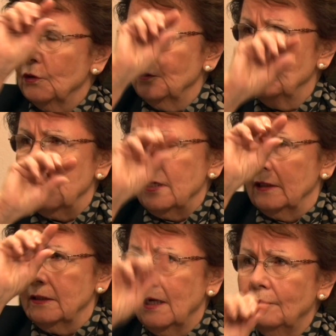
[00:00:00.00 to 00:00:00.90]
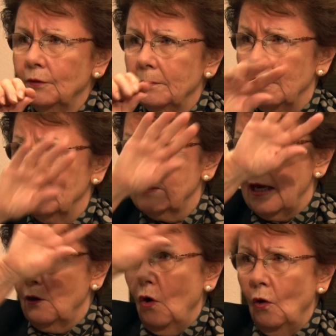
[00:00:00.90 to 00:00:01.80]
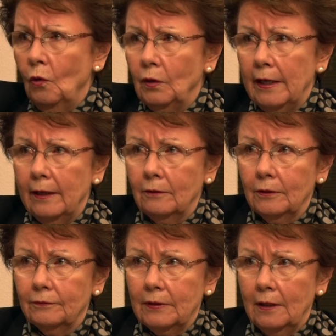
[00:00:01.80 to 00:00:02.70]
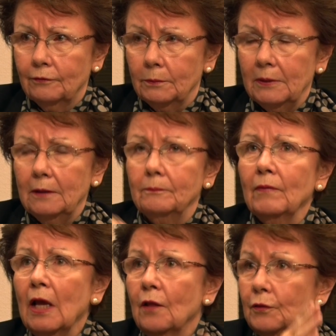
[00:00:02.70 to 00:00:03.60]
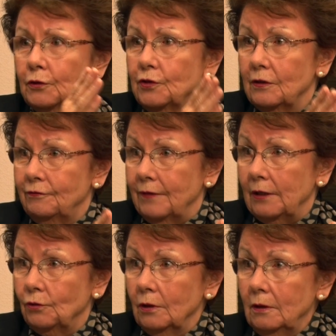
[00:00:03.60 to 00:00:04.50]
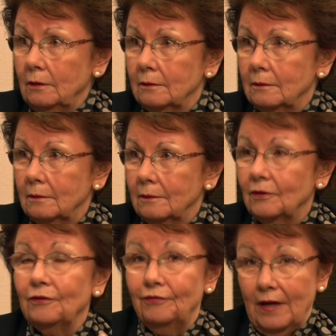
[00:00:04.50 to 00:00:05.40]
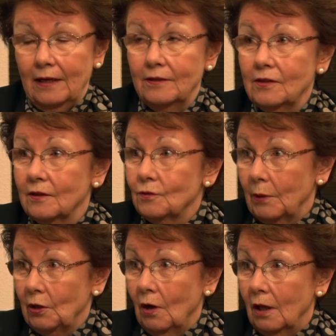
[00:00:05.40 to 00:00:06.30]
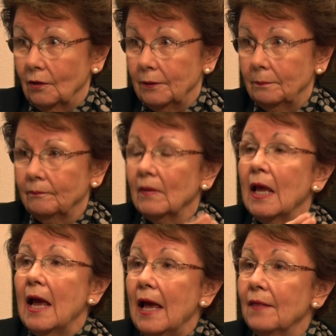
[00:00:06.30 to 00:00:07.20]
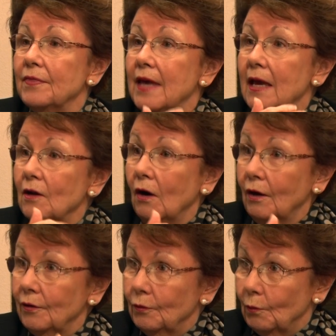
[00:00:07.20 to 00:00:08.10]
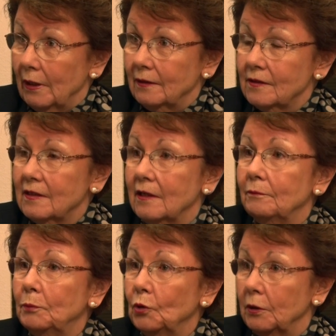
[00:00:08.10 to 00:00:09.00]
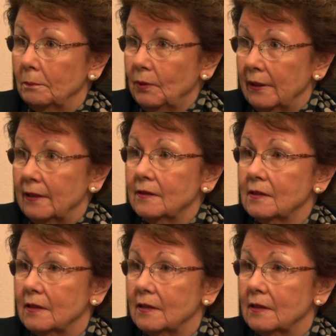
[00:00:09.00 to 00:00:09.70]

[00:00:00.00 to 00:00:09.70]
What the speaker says: in government, that whole layer of government, there's the federal, the feds as we call them, and they are the ones that have put in place